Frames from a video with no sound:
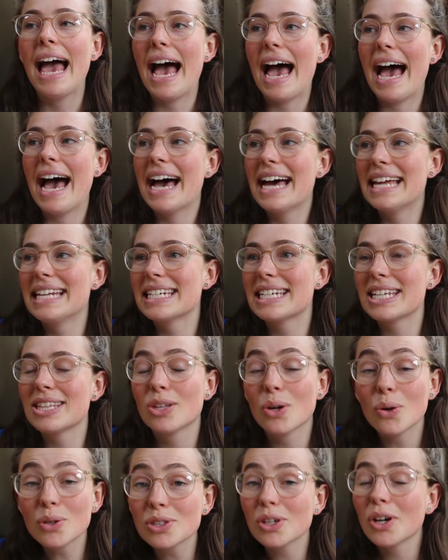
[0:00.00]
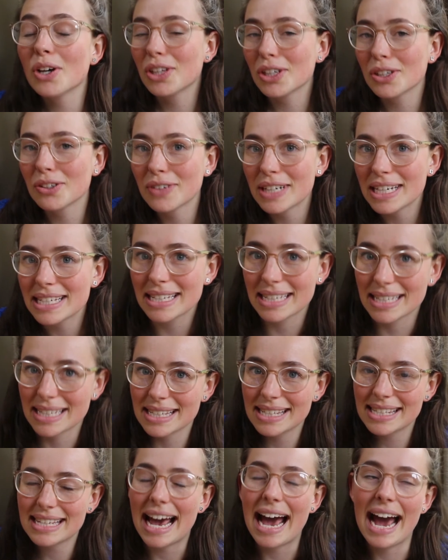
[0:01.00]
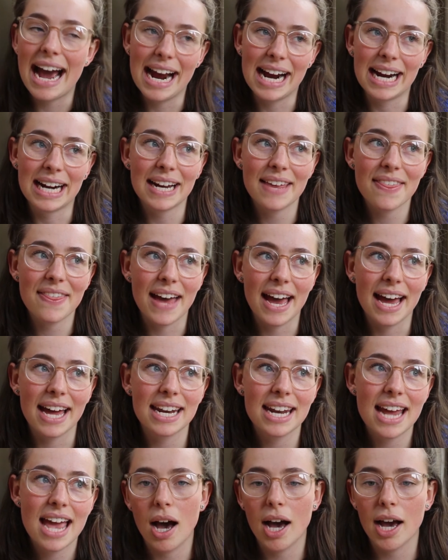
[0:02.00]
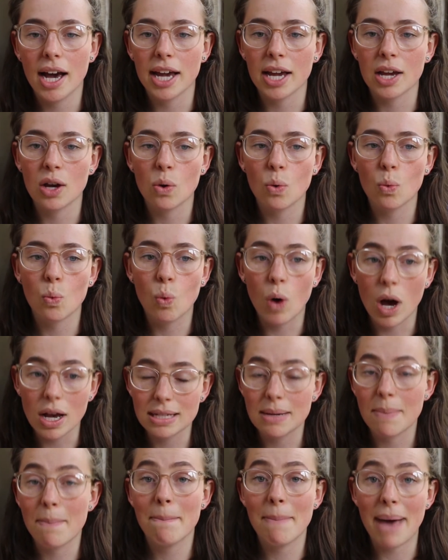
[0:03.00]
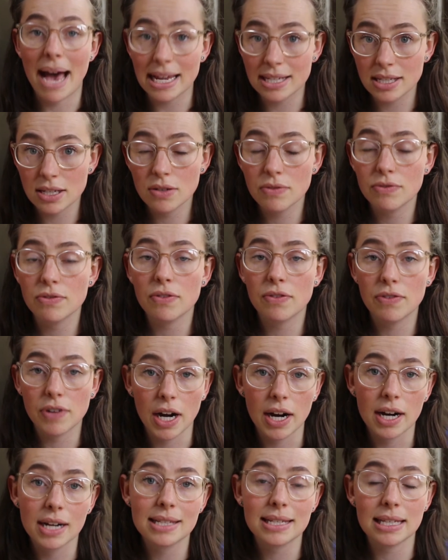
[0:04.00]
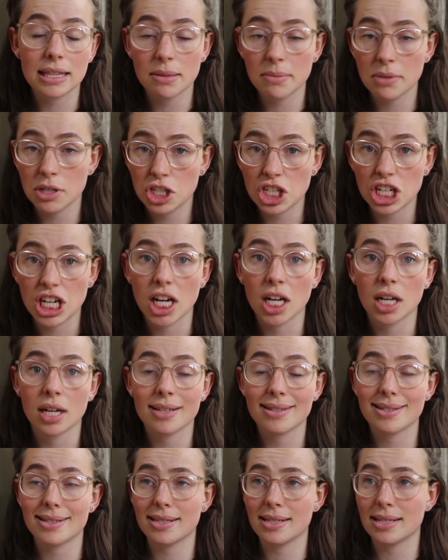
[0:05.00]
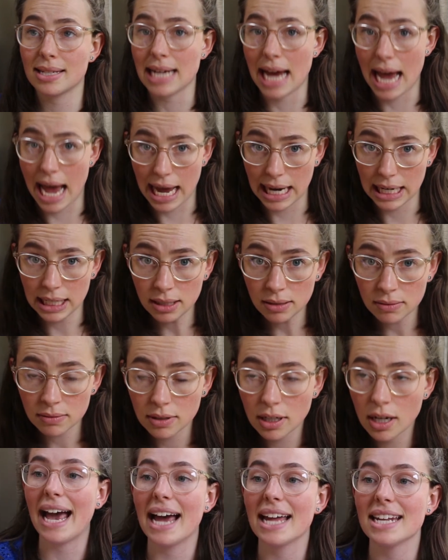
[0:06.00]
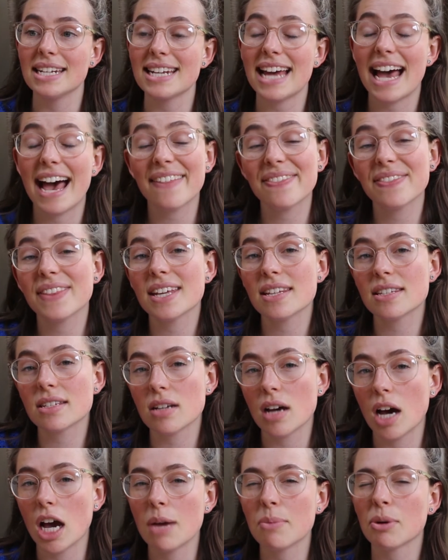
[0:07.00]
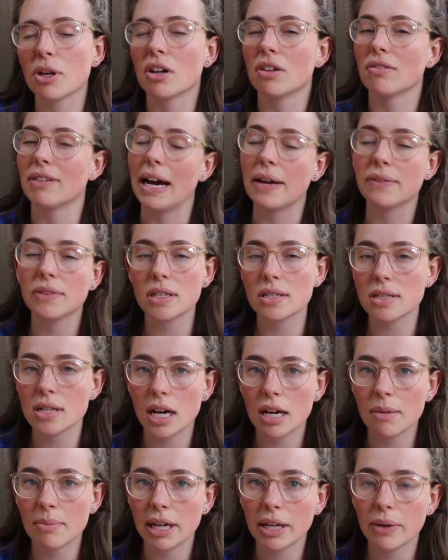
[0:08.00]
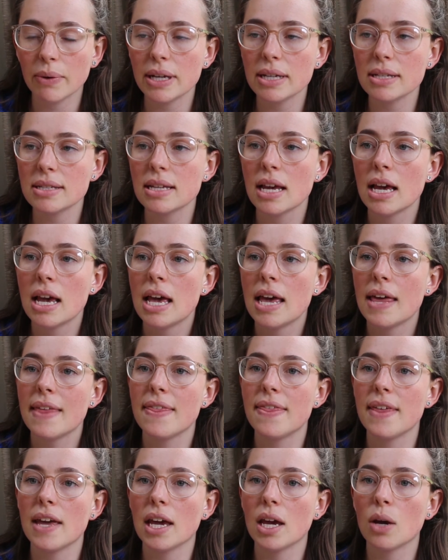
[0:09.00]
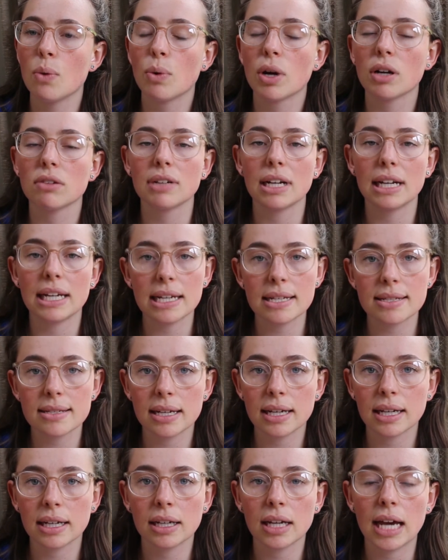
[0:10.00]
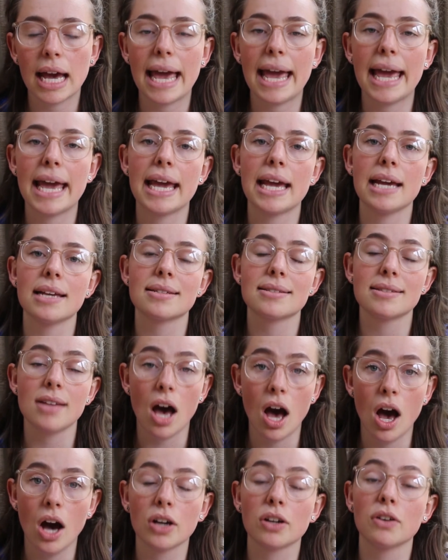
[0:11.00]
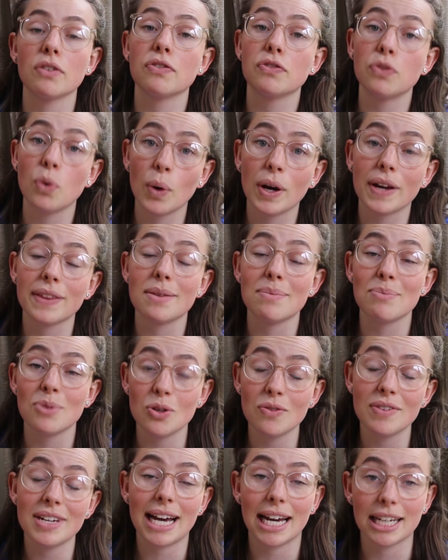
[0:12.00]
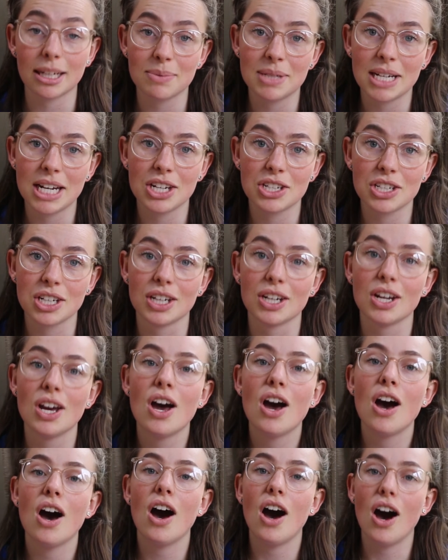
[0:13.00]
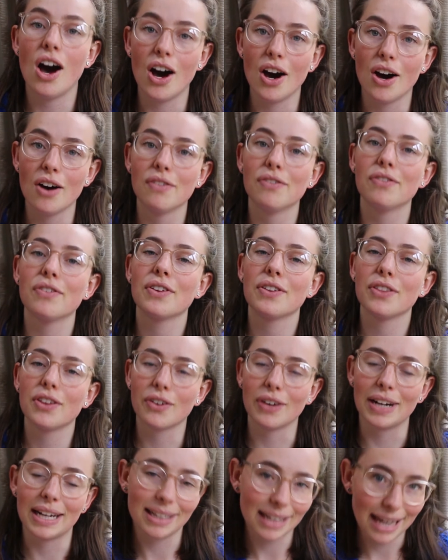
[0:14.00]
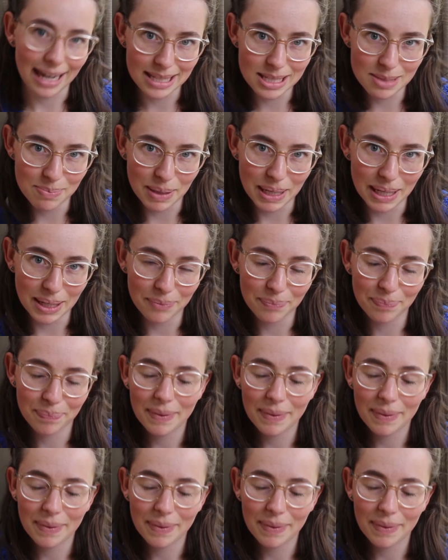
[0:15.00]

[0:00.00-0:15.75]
And those other reasons are that I was a massive Florence and the Machine stan, and at this time, or around this time anyways, they were releasing a song for the movie adaptation of The Great Gatsby.